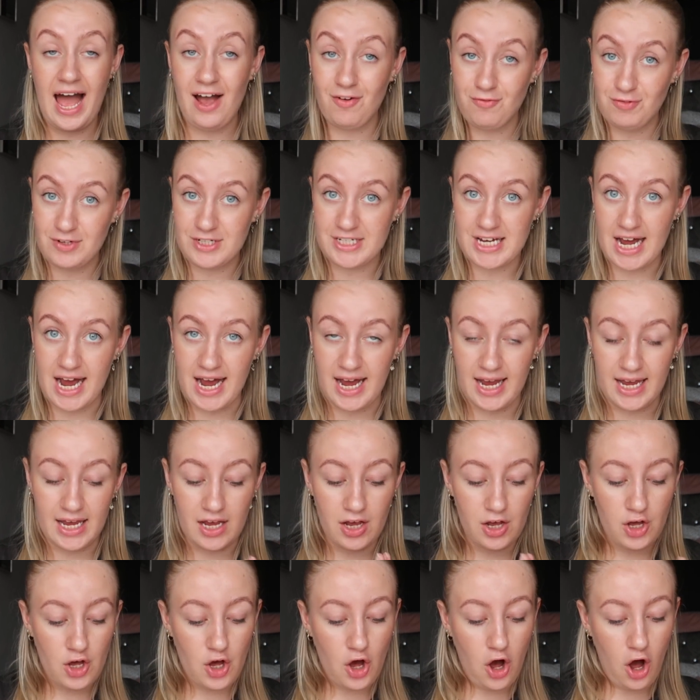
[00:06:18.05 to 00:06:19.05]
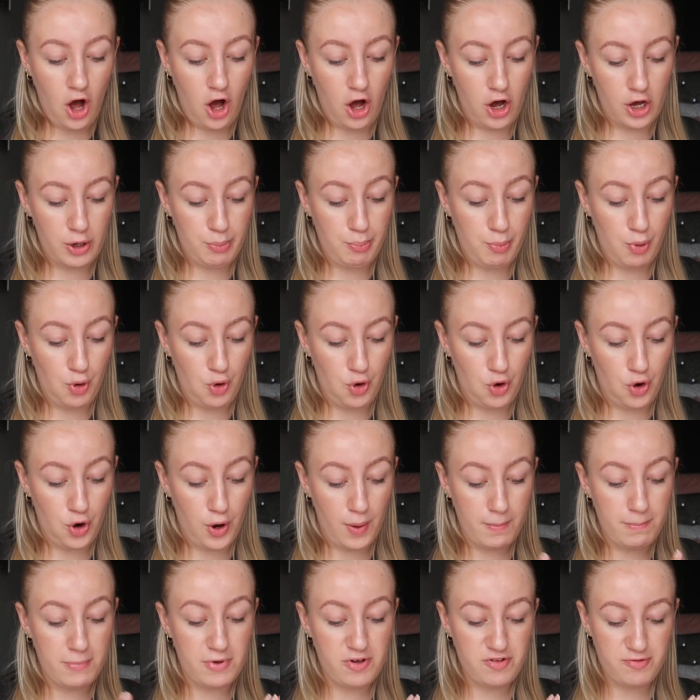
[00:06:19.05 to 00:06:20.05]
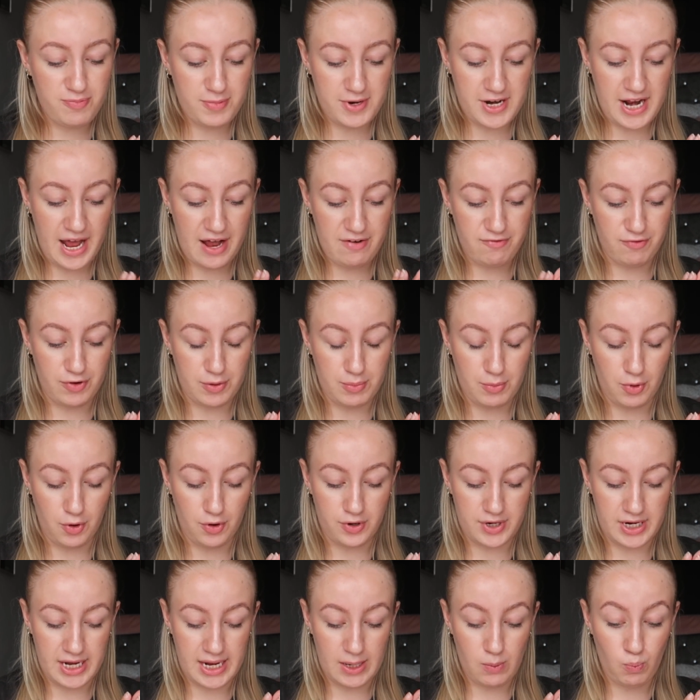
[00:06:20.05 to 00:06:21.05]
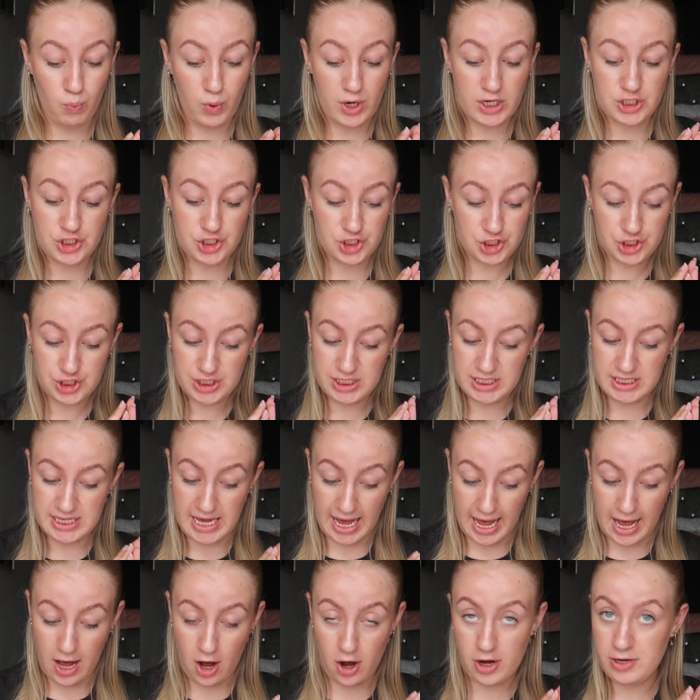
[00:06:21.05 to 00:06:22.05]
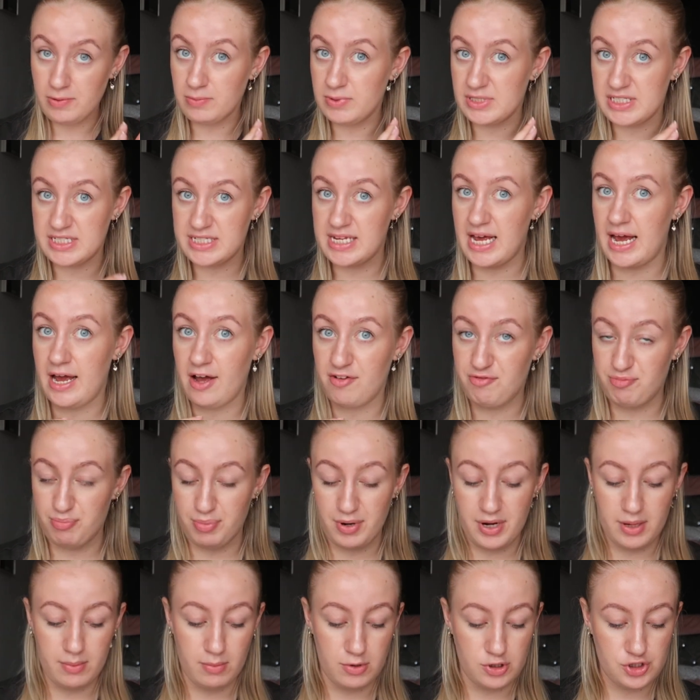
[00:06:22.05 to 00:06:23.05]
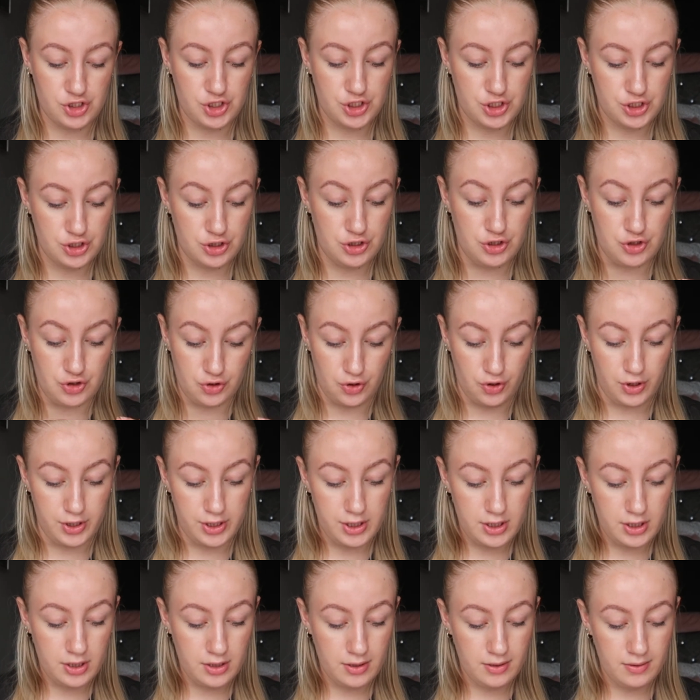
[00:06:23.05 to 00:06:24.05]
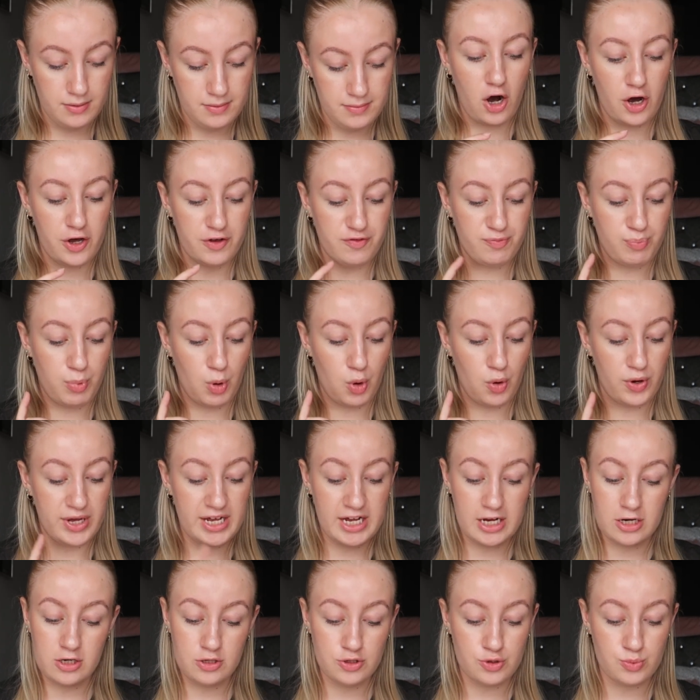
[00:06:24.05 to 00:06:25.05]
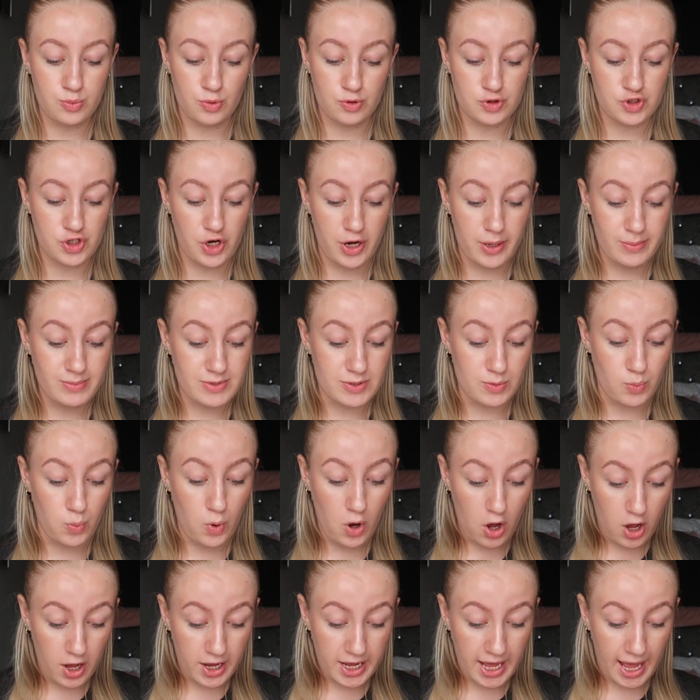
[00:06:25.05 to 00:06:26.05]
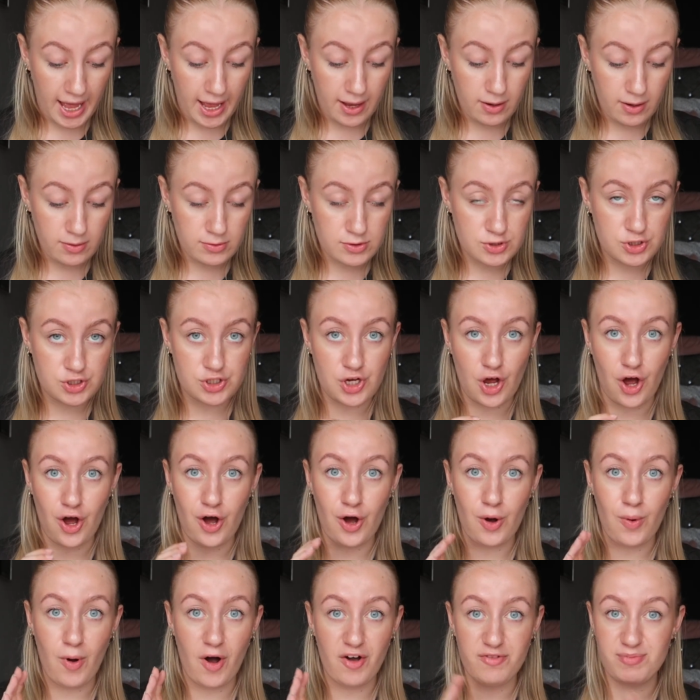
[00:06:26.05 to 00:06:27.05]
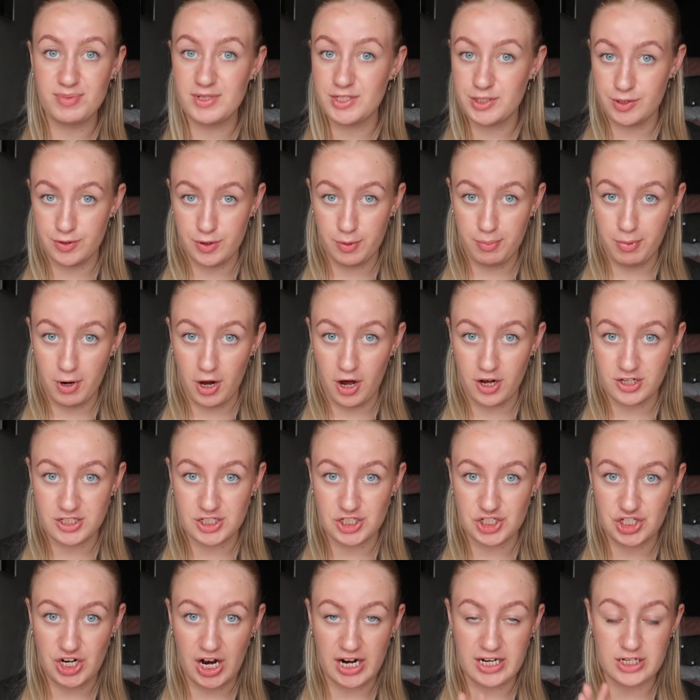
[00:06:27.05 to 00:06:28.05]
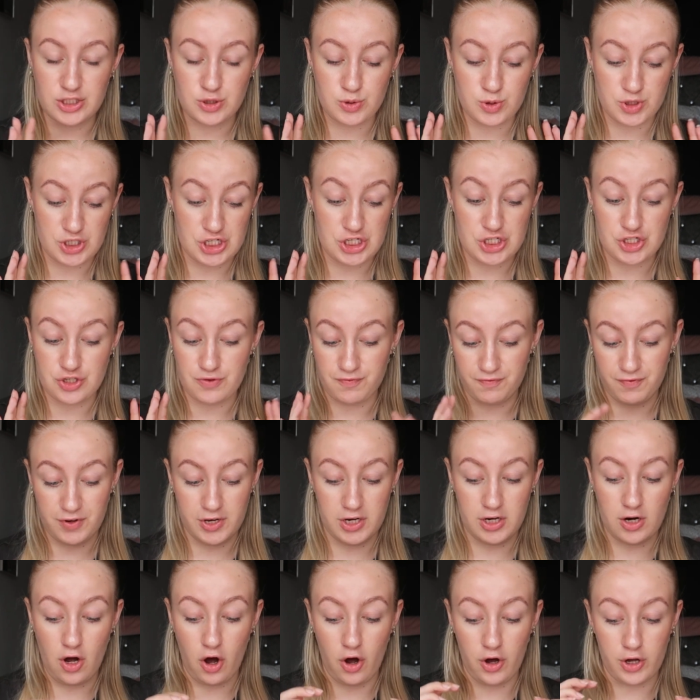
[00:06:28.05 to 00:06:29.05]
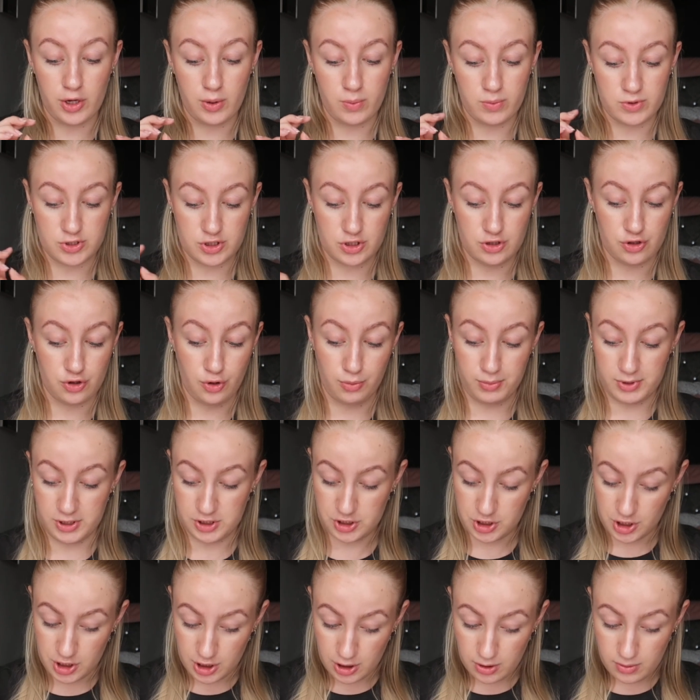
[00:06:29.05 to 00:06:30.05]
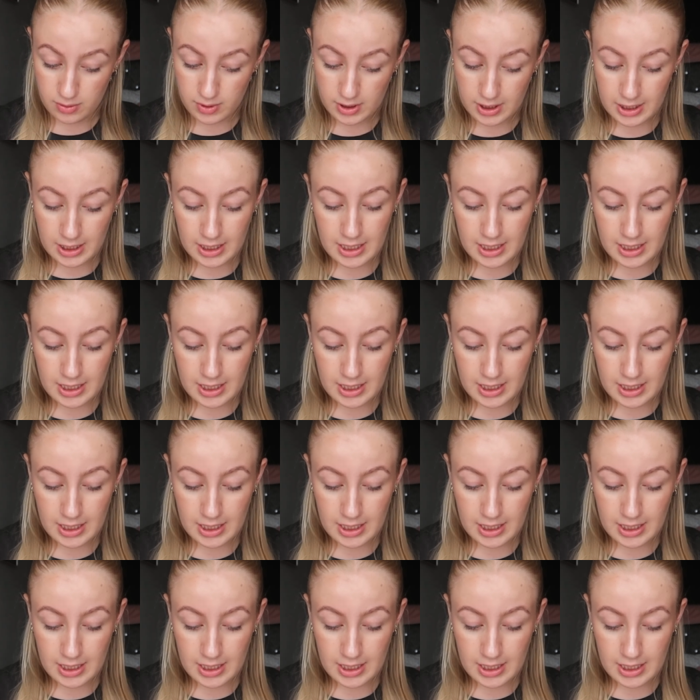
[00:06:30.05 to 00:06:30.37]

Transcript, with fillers: every day, I put movement every morning, which yeah, I would say I've pretty much done. I've put include more types of workouts, so I've been doing a Pilates challenge, which is something I wouldn't normally do.